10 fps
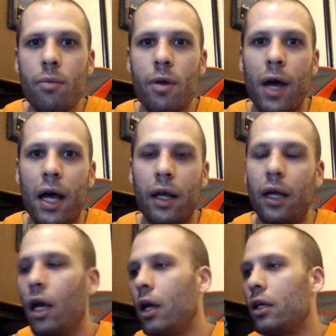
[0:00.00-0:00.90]
about it,
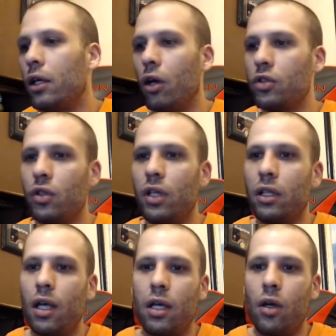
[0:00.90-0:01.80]
so
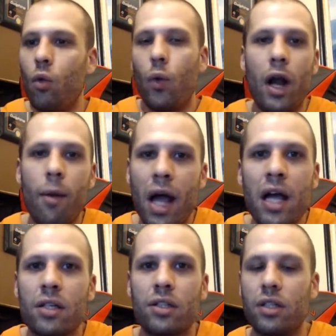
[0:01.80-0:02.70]
that they don't wear
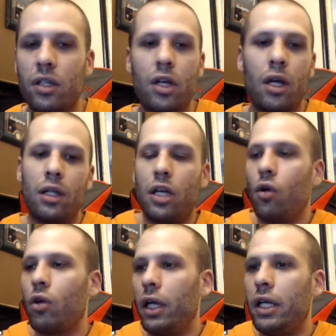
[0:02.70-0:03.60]
masks and they
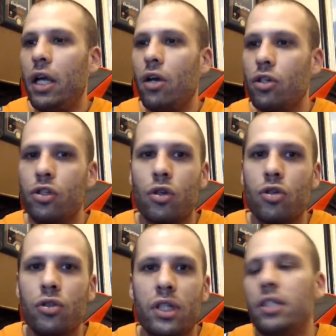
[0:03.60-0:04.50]
don't adhere to
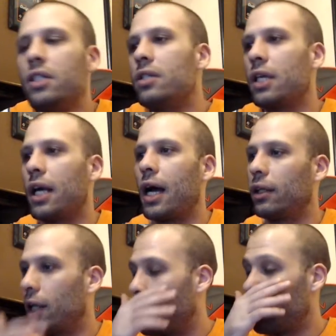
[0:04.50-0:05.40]
social distancing
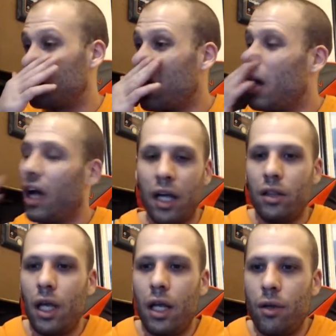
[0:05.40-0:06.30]
guidelines.
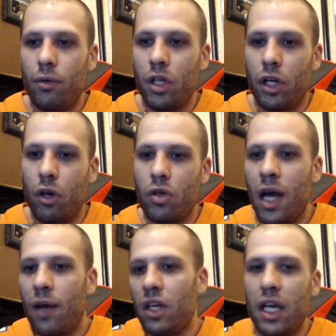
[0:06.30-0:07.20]
And then, you
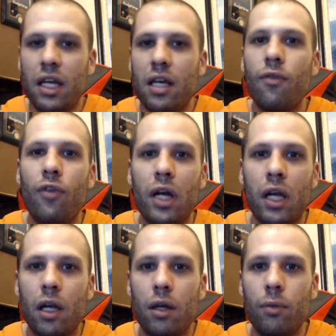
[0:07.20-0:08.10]
have the idiot
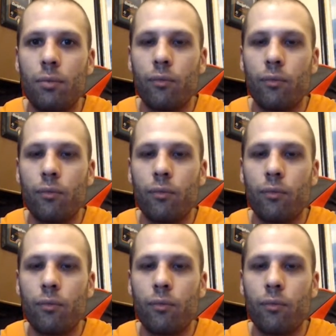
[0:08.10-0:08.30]
fucking